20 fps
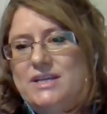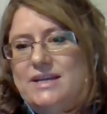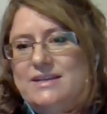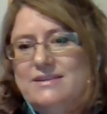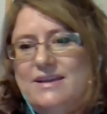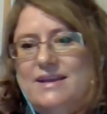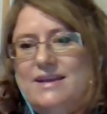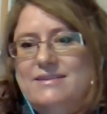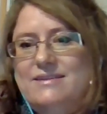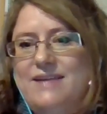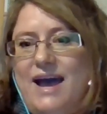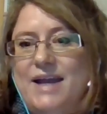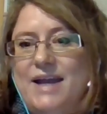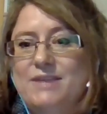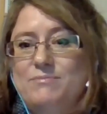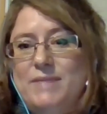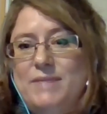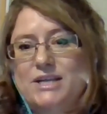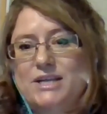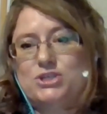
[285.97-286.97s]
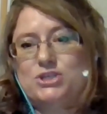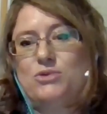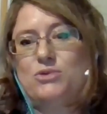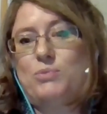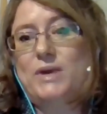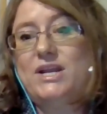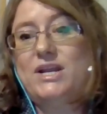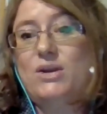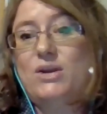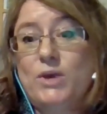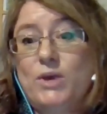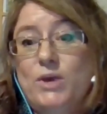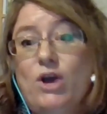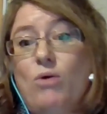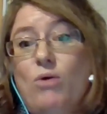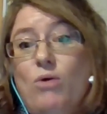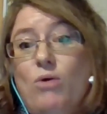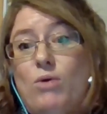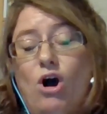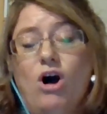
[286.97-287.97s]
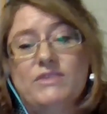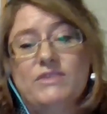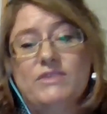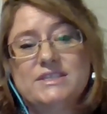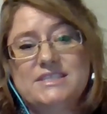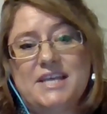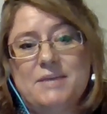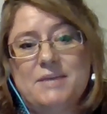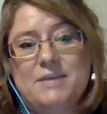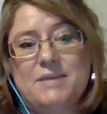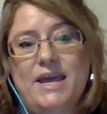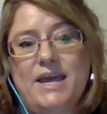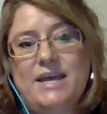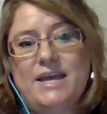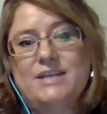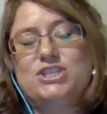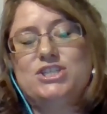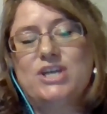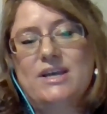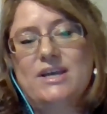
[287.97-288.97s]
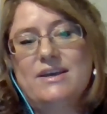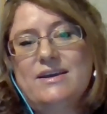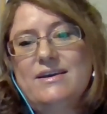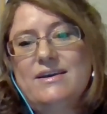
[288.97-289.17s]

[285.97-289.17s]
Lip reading: and kind of make sure we're all on the same page.